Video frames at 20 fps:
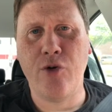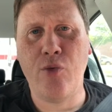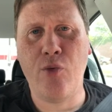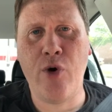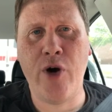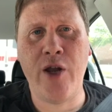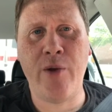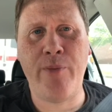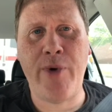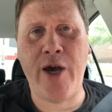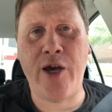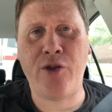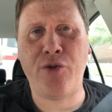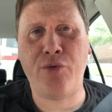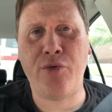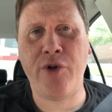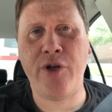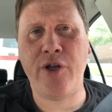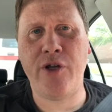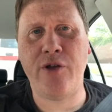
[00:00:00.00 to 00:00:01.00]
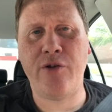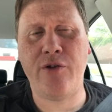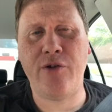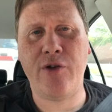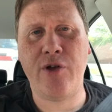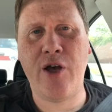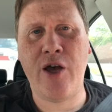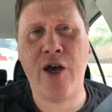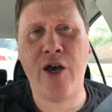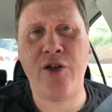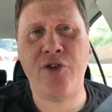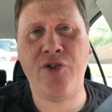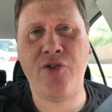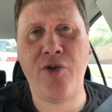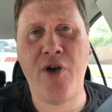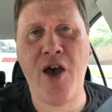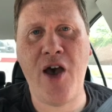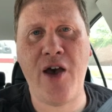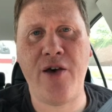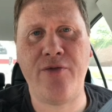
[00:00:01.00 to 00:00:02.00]
What a back three
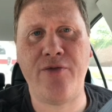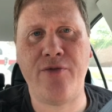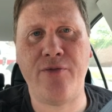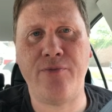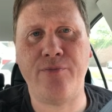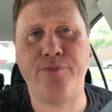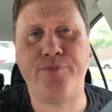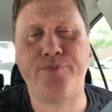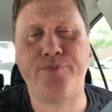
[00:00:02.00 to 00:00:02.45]
to have.